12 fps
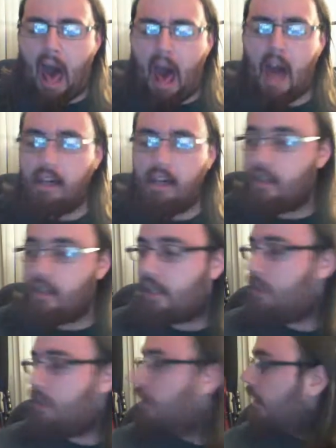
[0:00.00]
I know
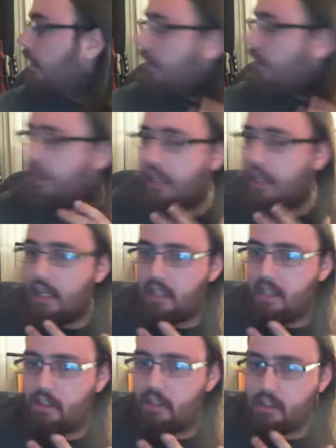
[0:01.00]
that he
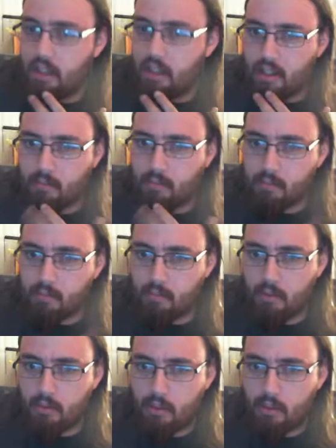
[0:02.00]
has some